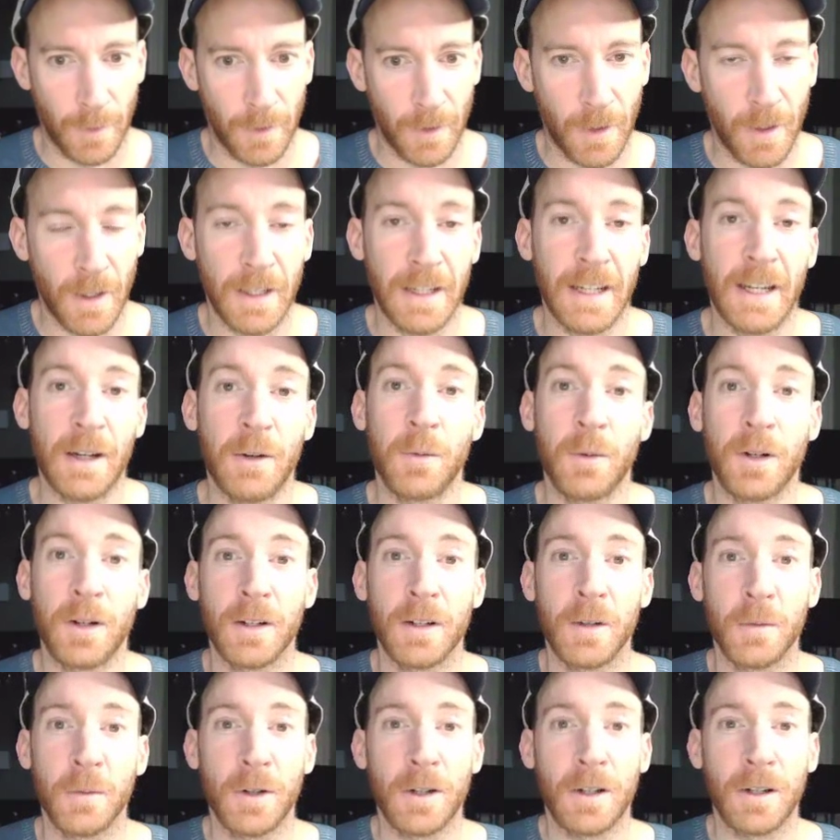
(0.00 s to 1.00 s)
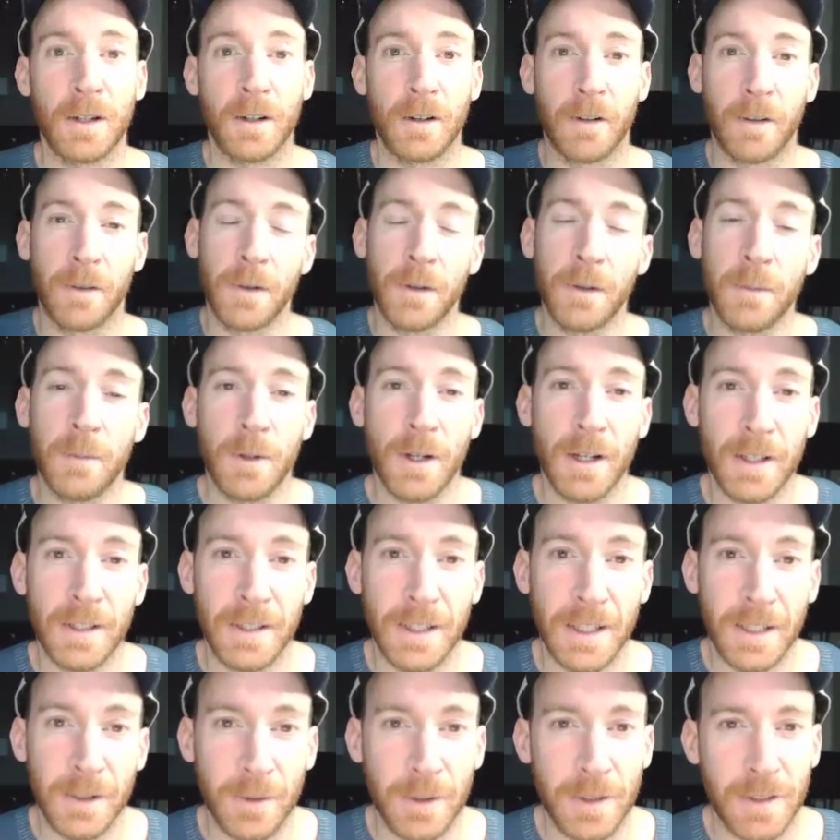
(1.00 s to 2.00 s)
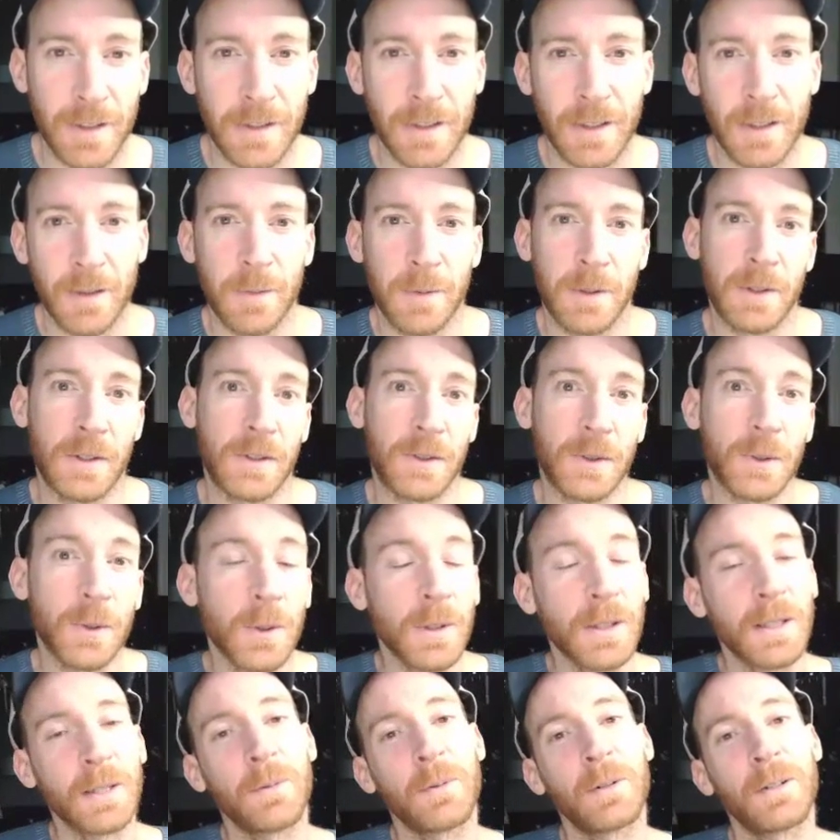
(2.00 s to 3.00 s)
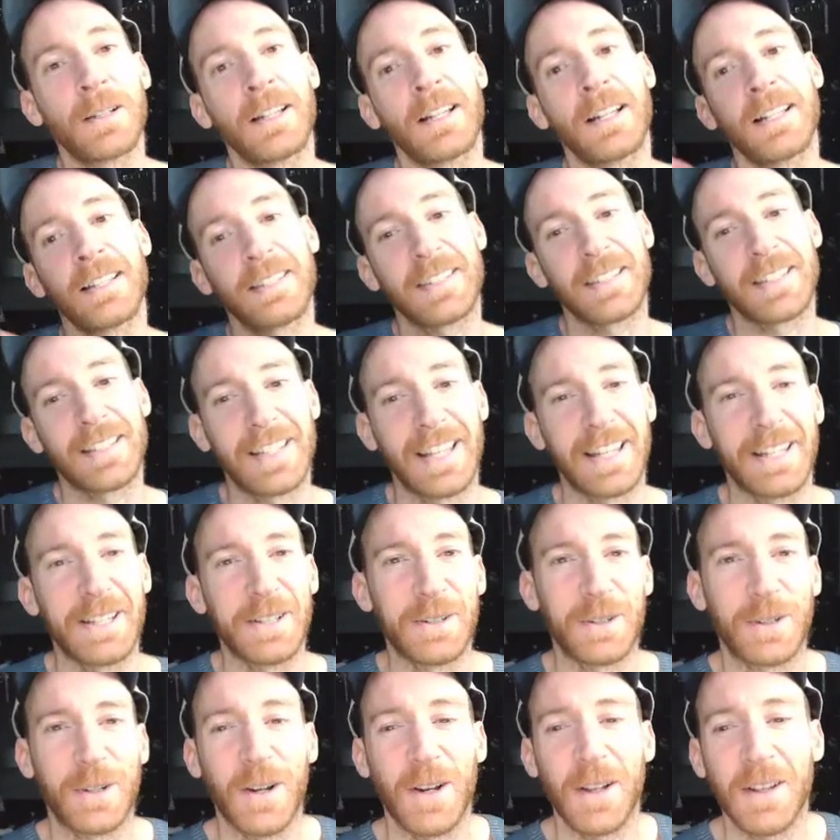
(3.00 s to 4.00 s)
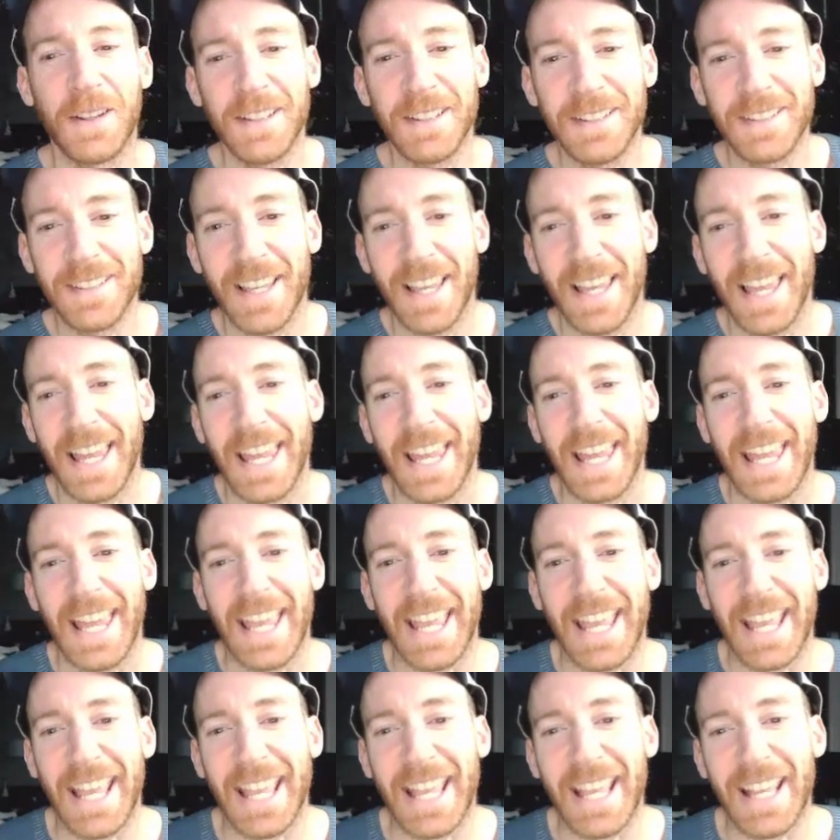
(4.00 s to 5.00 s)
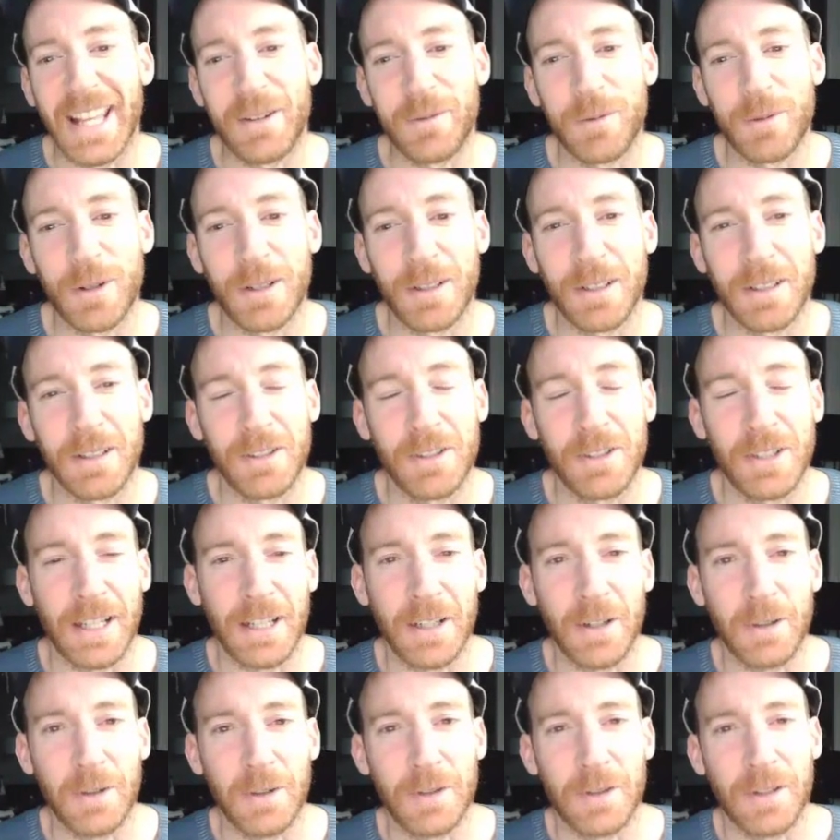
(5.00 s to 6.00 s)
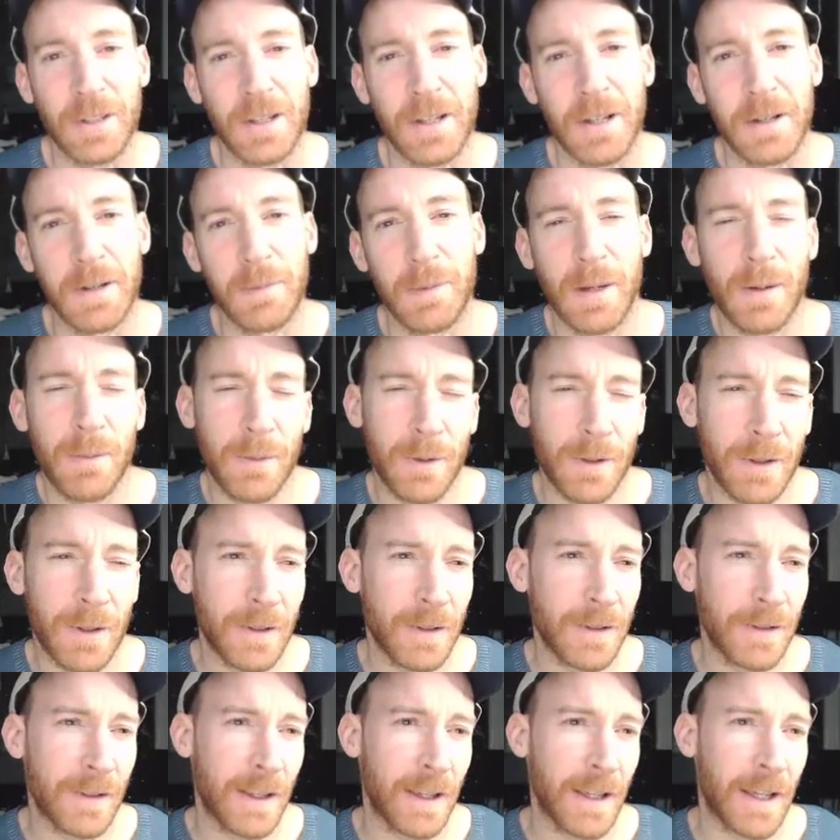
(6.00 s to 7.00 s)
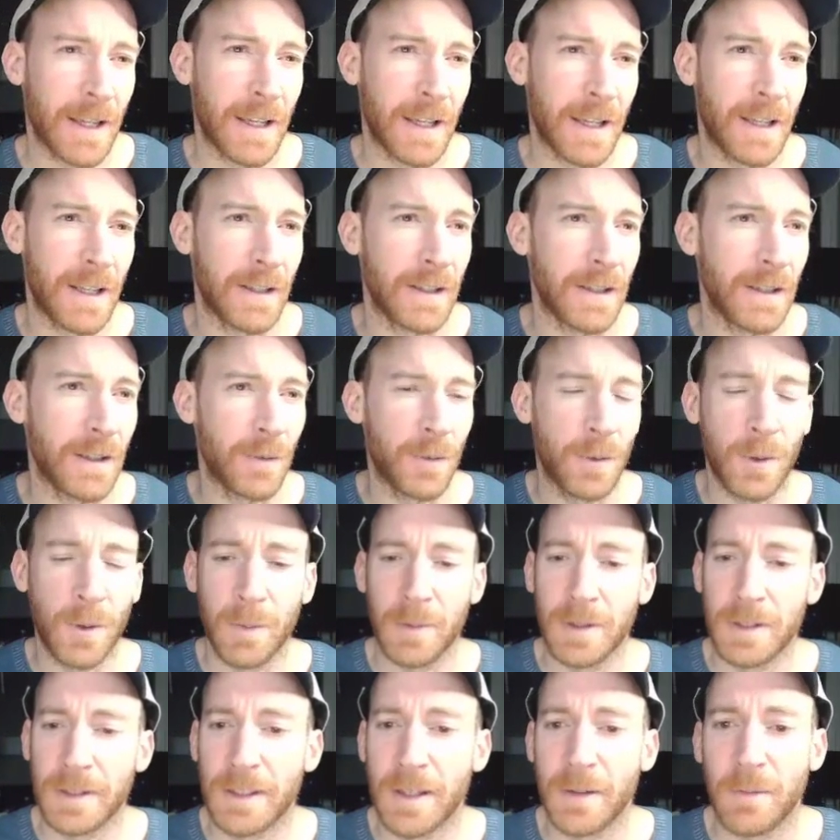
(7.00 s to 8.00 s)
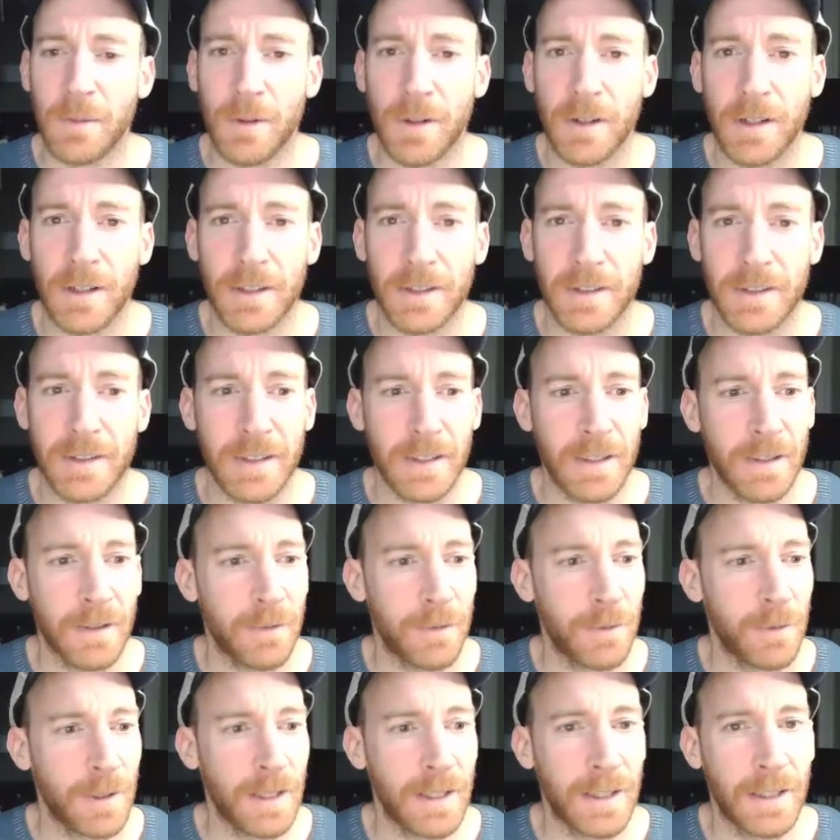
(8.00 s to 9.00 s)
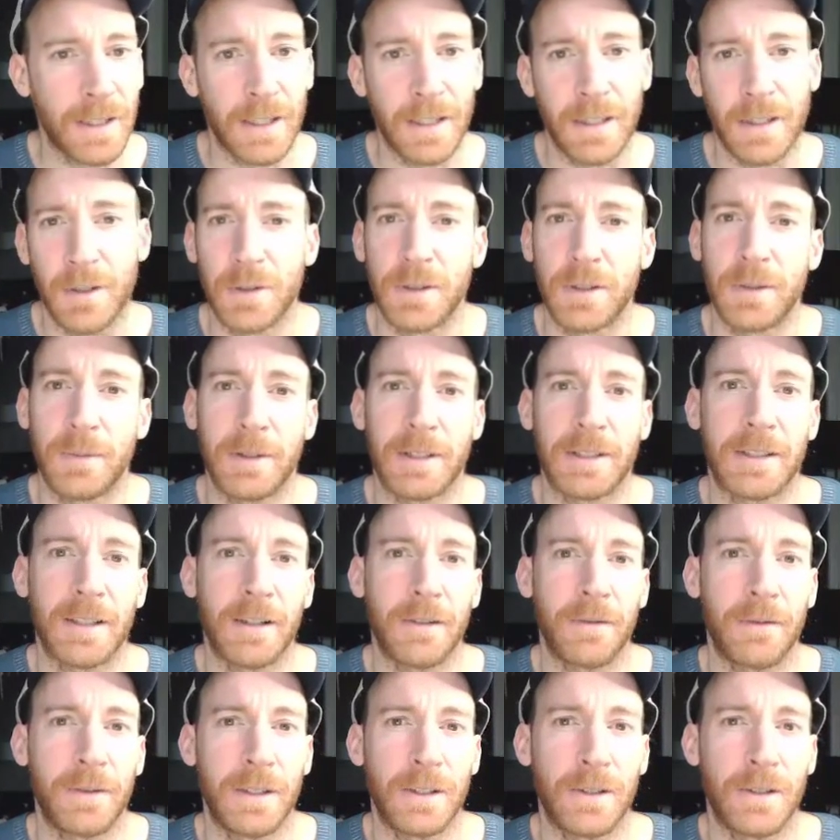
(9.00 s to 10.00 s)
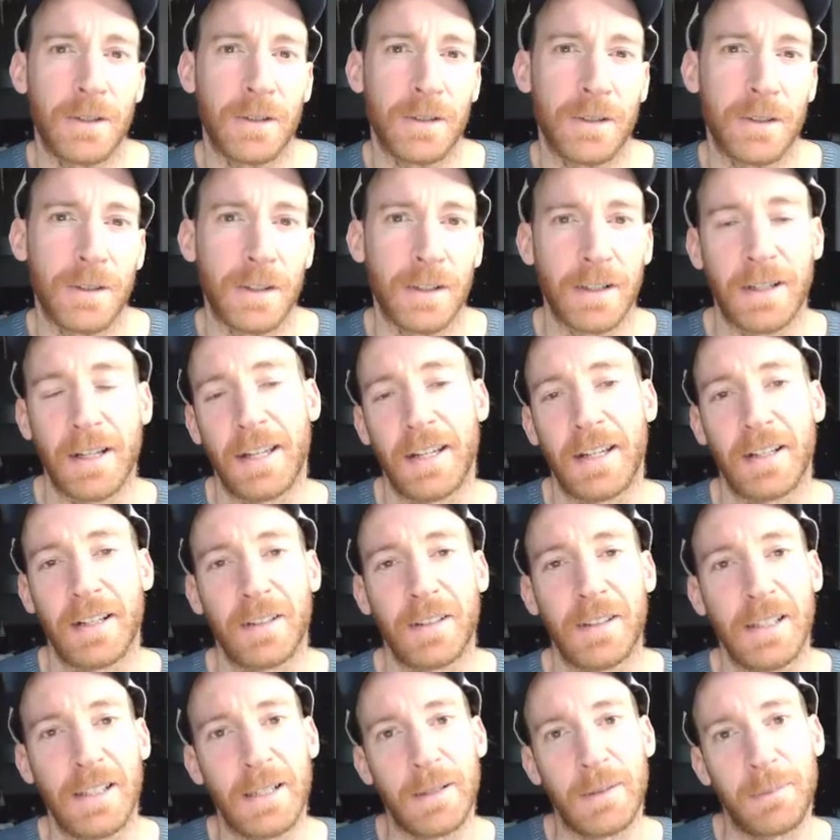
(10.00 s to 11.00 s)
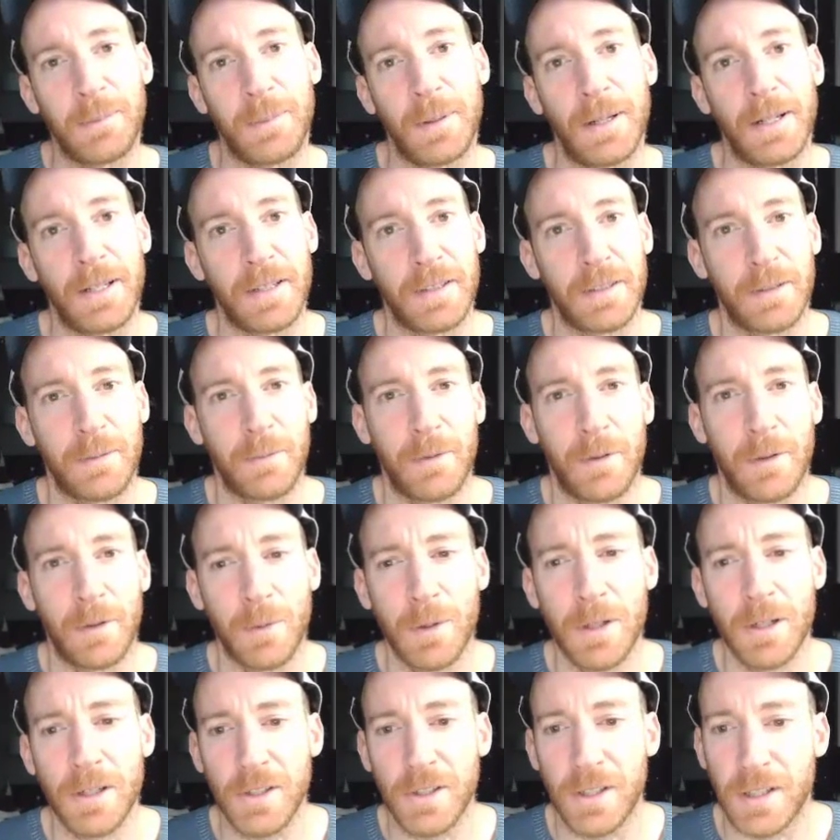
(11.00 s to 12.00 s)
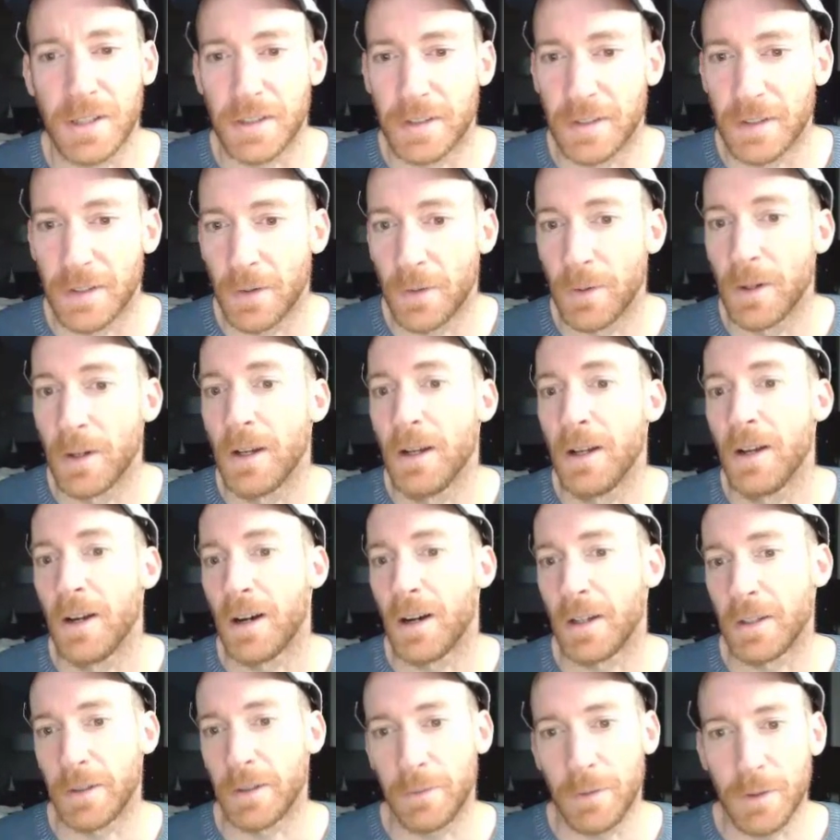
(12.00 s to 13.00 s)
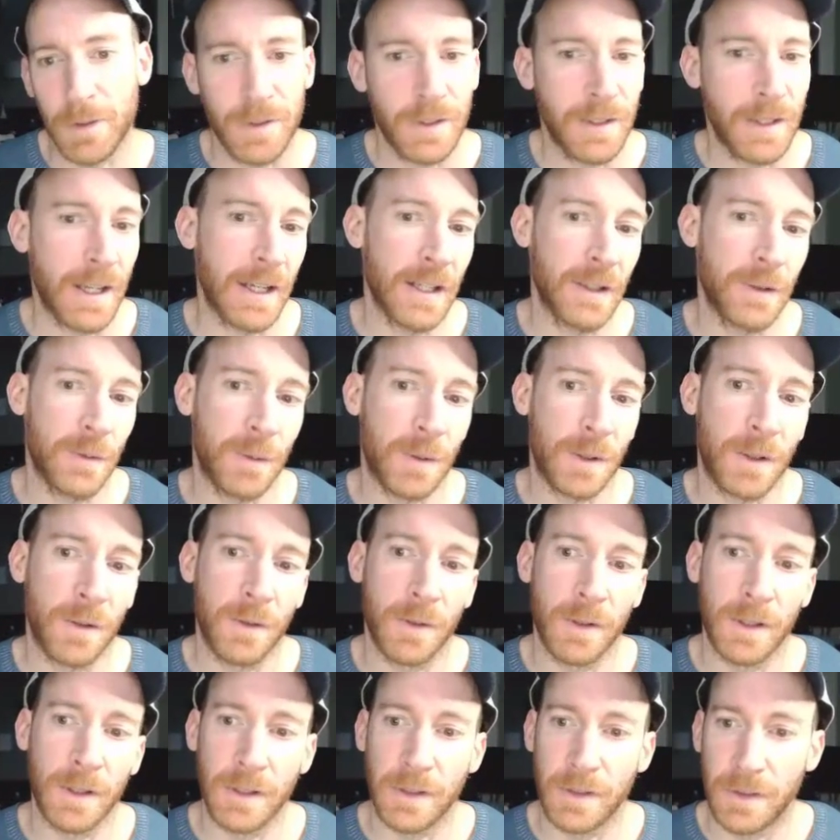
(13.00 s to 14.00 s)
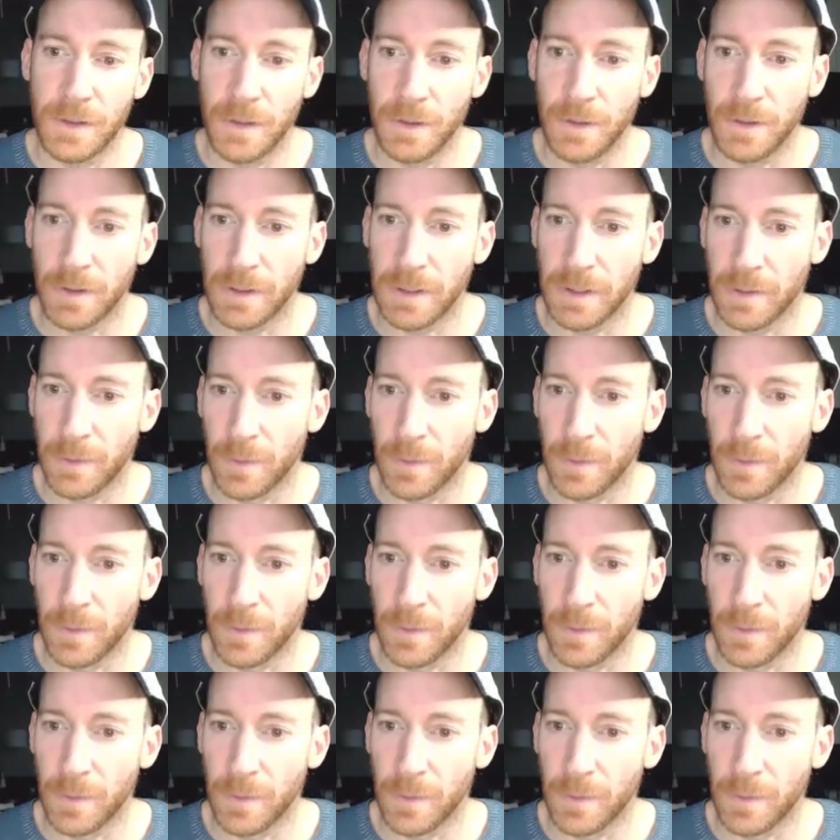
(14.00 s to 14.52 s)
All right, now we're going to work on our third project, which is all about the school I work at, Centennial College. And we're going to check out some numbers and the enrollment summary and see if we can use some Excel features to kind of clean up some of our worksheets. So on the first task, we're going to, on the